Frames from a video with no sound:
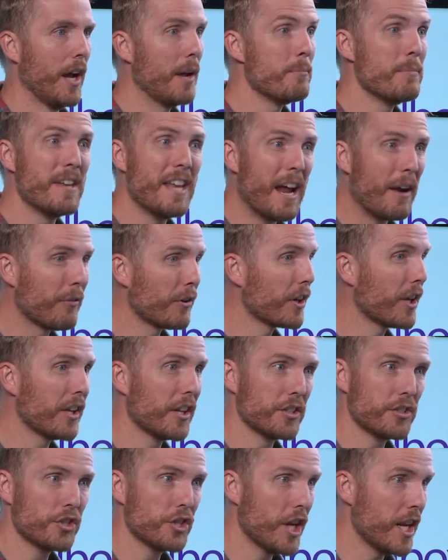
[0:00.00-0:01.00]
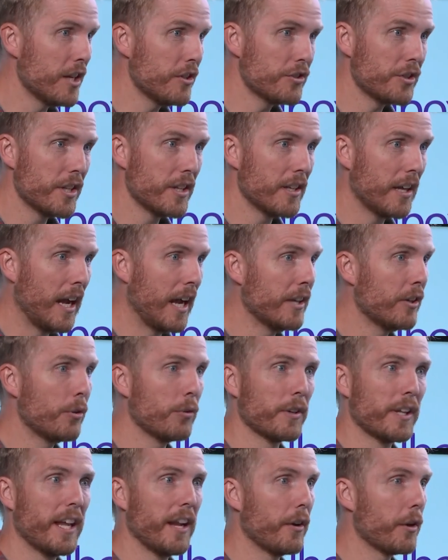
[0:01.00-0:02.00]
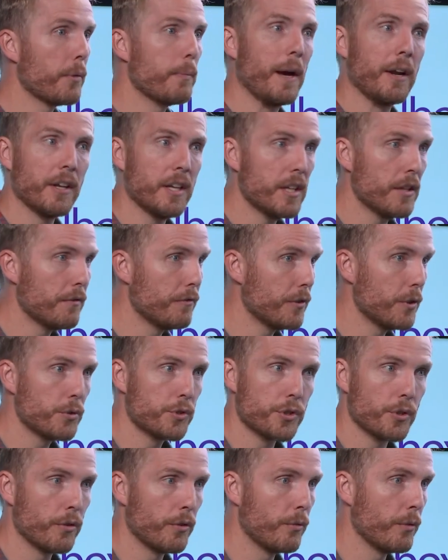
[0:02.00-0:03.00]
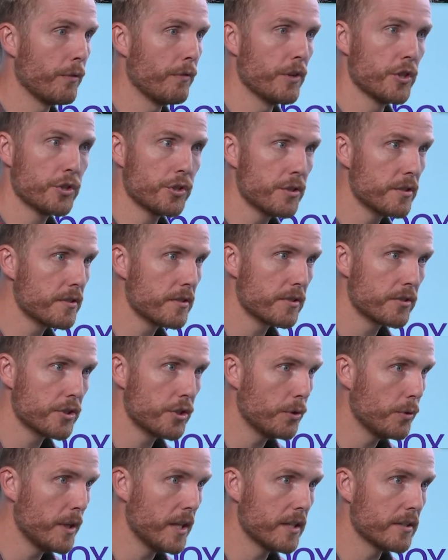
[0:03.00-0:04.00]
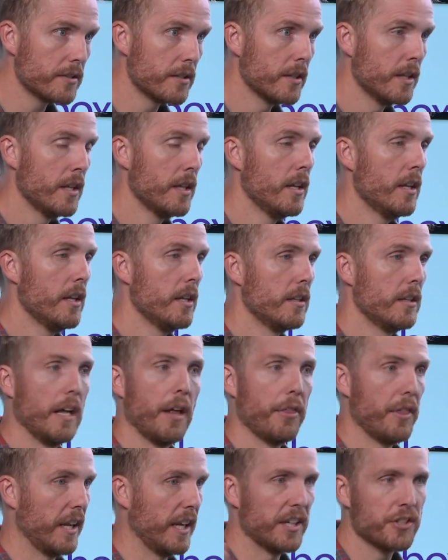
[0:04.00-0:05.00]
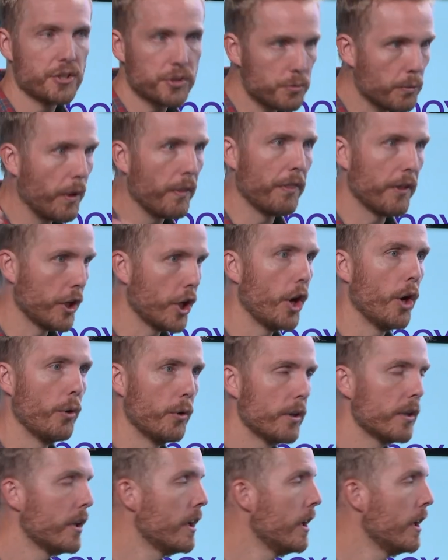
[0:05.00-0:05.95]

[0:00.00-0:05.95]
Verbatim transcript: I'm right. never going to change it. Yeah. I don't care about any future revisions to it. Nothing. I just want the code.